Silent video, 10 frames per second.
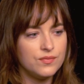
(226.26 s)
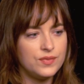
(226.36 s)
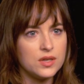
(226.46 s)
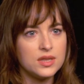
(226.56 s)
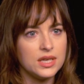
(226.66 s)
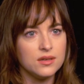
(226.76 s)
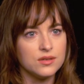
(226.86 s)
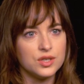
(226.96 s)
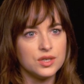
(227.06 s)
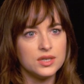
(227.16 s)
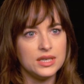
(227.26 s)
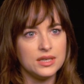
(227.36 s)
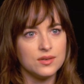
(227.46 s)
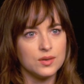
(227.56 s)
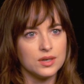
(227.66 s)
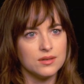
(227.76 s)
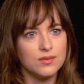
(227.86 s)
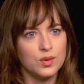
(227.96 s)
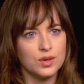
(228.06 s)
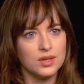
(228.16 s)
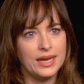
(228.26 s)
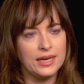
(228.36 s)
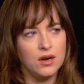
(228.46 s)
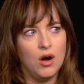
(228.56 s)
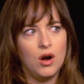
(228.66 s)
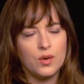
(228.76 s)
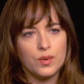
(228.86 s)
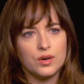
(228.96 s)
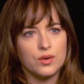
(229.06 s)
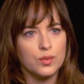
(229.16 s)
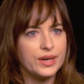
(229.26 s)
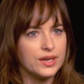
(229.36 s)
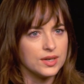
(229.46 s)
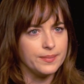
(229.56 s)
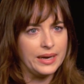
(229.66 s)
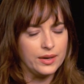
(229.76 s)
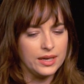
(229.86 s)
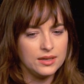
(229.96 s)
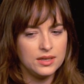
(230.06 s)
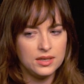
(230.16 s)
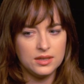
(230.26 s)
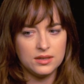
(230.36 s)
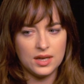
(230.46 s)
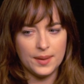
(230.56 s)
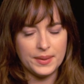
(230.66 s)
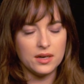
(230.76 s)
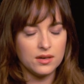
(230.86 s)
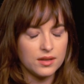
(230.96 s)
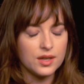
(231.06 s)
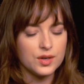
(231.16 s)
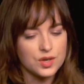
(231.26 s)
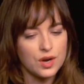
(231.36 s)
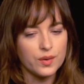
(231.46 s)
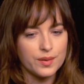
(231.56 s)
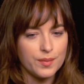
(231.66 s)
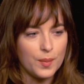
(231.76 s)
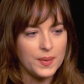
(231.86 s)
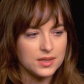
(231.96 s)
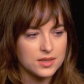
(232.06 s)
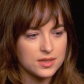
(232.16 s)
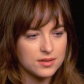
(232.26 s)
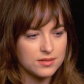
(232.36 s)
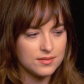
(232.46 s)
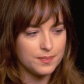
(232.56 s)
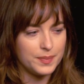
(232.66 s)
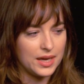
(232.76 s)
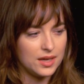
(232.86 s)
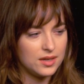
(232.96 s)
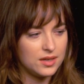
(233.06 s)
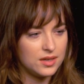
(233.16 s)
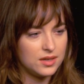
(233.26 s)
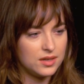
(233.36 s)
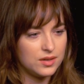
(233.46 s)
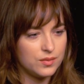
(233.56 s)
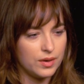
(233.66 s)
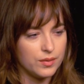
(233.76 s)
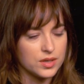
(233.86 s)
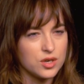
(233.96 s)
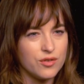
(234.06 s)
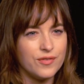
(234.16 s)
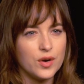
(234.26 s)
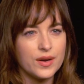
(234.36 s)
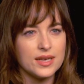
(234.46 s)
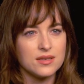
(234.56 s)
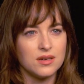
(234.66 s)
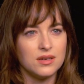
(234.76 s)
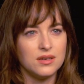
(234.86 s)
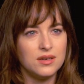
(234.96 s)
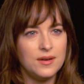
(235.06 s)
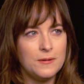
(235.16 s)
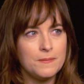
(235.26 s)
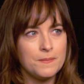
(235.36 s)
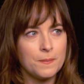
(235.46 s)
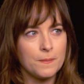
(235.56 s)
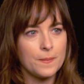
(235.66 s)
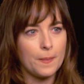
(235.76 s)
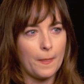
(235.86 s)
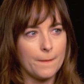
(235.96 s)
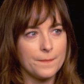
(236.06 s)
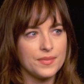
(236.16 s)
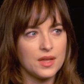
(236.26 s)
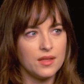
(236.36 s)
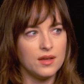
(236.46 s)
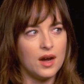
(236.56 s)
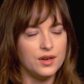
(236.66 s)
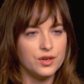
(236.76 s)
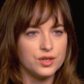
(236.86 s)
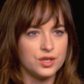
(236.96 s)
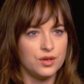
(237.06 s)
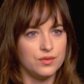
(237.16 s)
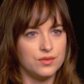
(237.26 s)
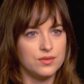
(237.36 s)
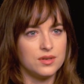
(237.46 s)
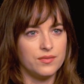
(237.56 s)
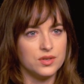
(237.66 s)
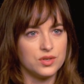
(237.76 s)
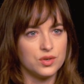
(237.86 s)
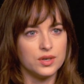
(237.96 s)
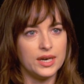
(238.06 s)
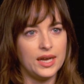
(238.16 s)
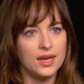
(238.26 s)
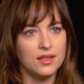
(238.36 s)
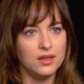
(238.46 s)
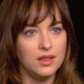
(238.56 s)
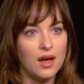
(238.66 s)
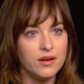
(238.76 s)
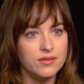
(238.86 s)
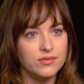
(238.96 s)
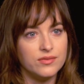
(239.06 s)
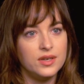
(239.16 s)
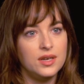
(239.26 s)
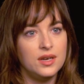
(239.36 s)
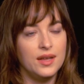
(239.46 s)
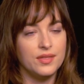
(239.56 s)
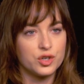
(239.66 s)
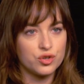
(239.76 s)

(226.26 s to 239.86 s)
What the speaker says: filthy or dirty or awkward or weird about it. I mean, there's awkward moments, but we were so focused on the undertones of the story and the love and the